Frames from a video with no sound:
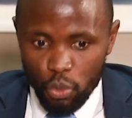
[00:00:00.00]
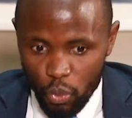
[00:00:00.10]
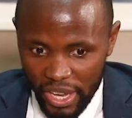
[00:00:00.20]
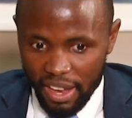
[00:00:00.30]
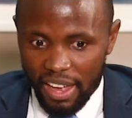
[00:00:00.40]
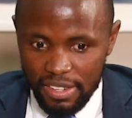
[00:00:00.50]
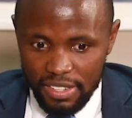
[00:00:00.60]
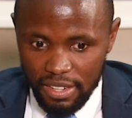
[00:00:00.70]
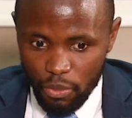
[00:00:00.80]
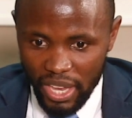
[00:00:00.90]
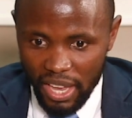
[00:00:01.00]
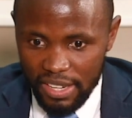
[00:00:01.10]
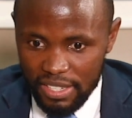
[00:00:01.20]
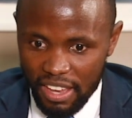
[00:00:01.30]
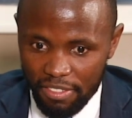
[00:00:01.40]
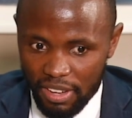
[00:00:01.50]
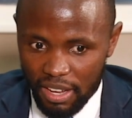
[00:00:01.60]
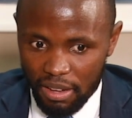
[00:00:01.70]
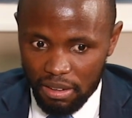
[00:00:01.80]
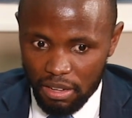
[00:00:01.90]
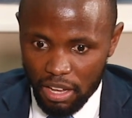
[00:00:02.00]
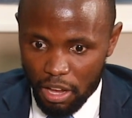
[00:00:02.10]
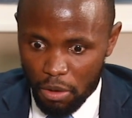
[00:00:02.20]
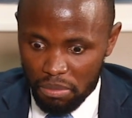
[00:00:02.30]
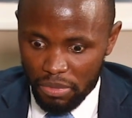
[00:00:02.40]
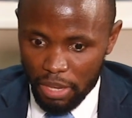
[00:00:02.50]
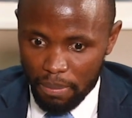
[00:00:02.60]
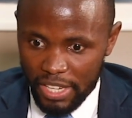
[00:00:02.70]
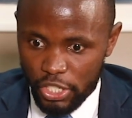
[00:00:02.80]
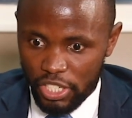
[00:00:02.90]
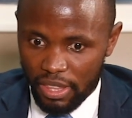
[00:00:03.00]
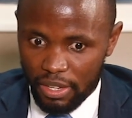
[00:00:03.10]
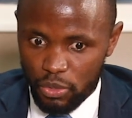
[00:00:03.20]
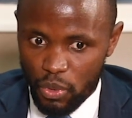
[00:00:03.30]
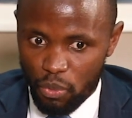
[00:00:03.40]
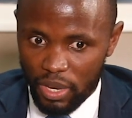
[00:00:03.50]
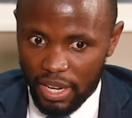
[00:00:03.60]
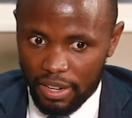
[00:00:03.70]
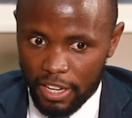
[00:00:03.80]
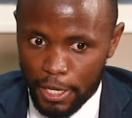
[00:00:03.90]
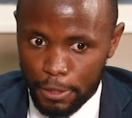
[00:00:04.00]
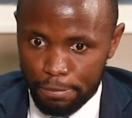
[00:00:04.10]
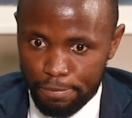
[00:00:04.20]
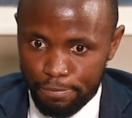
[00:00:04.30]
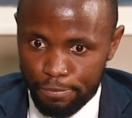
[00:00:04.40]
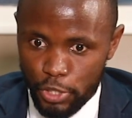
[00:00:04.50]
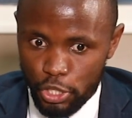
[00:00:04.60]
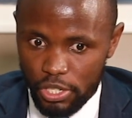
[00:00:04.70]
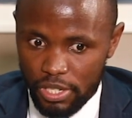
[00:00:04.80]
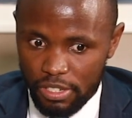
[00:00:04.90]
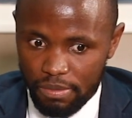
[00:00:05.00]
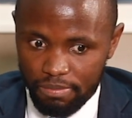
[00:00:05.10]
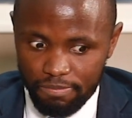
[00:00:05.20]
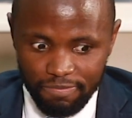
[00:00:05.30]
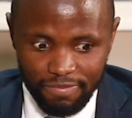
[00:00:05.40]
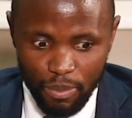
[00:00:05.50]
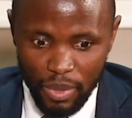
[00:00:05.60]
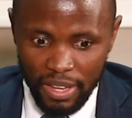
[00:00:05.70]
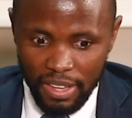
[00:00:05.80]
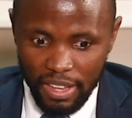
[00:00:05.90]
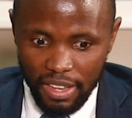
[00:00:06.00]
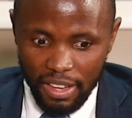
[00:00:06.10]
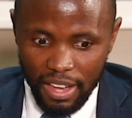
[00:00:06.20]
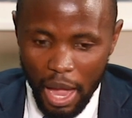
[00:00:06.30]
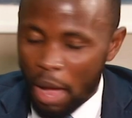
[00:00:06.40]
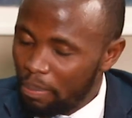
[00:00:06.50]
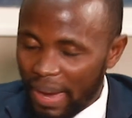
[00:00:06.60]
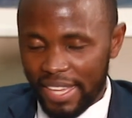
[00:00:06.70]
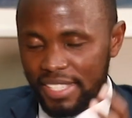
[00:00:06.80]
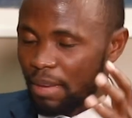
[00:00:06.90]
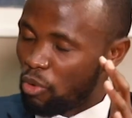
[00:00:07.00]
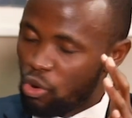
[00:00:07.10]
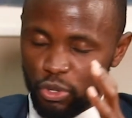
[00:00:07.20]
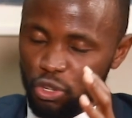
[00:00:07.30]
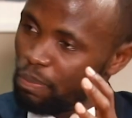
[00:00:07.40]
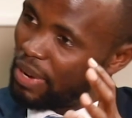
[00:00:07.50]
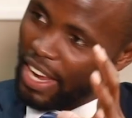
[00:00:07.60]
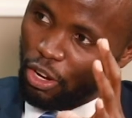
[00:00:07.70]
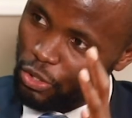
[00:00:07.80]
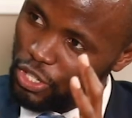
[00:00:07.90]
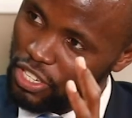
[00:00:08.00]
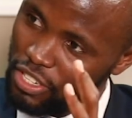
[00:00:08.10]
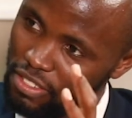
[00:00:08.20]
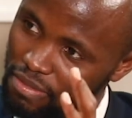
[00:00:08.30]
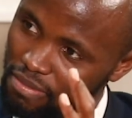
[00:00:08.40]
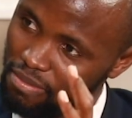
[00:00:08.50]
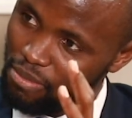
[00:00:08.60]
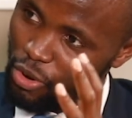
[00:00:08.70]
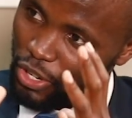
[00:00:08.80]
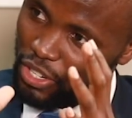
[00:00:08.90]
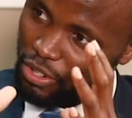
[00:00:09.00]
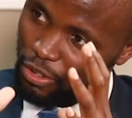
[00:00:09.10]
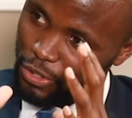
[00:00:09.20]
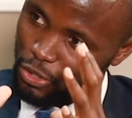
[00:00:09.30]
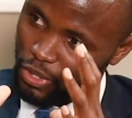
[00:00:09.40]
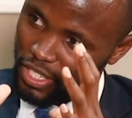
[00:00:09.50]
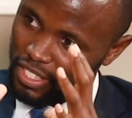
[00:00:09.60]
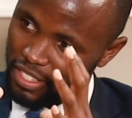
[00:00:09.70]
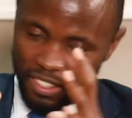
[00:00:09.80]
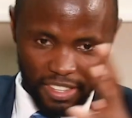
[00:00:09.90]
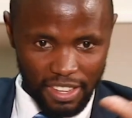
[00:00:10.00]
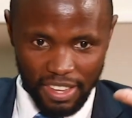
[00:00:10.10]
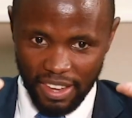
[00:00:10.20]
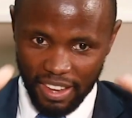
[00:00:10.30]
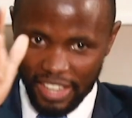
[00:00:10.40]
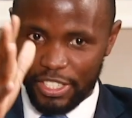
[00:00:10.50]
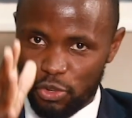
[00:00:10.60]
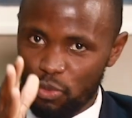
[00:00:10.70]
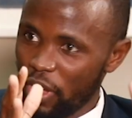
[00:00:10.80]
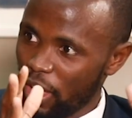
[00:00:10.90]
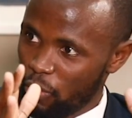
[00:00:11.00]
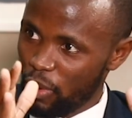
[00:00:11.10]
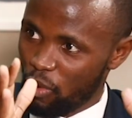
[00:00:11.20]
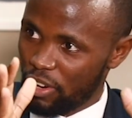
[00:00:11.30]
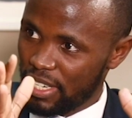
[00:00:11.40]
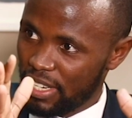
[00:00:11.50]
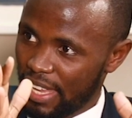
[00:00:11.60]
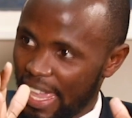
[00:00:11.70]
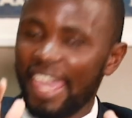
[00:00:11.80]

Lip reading: We can't ever imagine that we will just by some autopilot mode of sorts get to where we want.